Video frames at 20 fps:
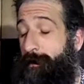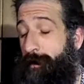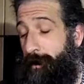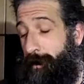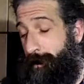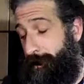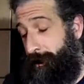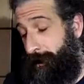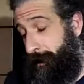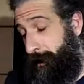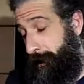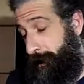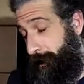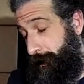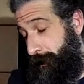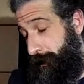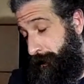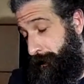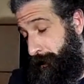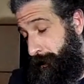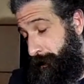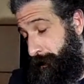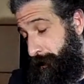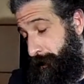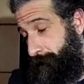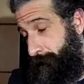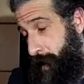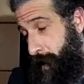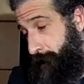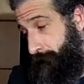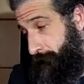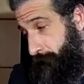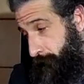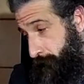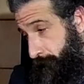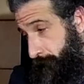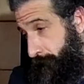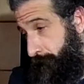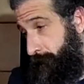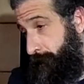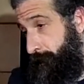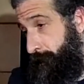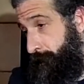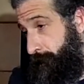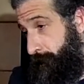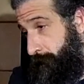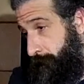was, in Mount Vernon.